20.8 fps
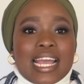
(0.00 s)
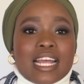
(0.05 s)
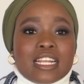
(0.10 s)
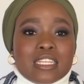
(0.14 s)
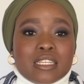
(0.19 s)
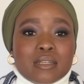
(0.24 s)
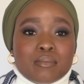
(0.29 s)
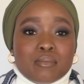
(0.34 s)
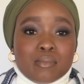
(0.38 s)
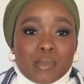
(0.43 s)
and
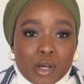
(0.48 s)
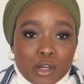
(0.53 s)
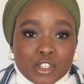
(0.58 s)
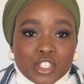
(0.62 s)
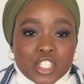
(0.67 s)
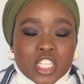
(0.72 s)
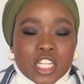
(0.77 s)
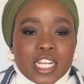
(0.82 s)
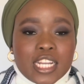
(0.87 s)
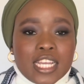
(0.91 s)

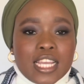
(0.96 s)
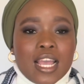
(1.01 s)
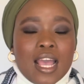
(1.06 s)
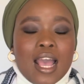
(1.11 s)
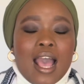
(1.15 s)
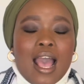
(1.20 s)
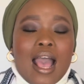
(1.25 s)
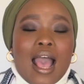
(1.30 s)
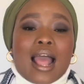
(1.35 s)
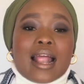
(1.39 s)
emotionally,
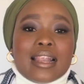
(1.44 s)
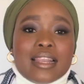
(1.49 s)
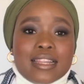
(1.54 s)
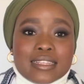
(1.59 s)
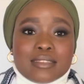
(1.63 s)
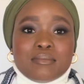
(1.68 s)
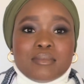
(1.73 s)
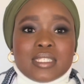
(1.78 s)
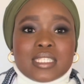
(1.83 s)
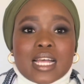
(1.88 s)

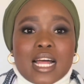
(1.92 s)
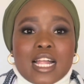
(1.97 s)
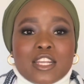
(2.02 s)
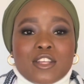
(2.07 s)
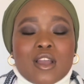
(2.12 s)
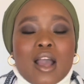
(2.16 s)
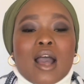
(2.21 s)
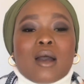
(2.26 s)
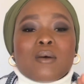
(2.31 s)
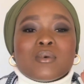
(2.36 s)
let me tell
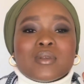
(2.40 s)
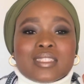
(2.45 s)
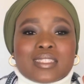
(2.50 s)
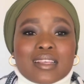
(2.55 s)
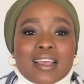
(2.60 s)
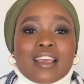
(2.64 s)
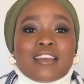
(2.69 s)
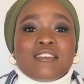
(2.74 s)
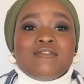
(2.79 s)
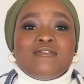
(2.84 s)
you, I was
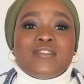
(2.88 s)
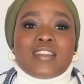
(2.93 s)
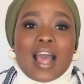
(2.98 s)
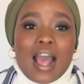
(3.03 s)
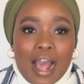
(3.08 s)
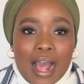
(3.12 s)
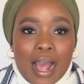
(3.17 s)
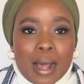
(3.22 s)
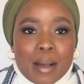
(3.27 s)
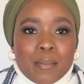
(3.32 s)
effed
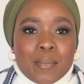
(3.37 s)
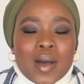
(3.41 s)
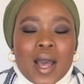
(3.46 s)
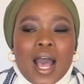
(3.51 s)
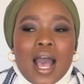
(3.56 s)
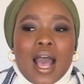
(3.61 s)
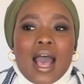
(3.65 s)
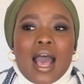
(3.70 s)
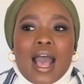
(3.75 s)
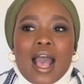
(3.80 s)
up.
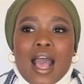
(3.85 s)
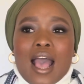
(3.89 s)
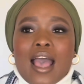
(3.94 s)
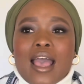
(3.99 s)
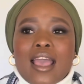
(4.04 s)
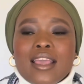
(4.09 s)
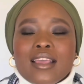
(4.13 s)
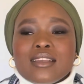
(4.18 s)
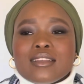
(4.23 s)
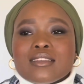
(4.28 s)

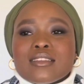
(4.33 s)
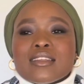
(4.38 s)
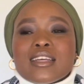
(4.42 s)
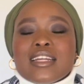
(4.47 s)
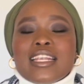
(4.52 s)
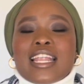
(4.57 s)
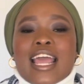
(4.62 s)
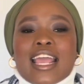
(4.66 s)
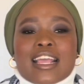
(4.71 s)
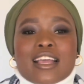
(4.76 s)
I
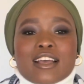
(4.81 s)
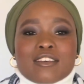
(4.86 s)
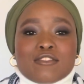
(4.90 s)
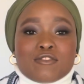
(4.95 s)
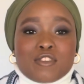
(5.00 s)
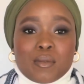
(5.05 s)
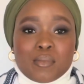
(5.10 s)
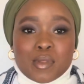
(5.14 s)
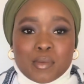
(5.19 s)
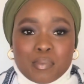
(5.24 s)
like from the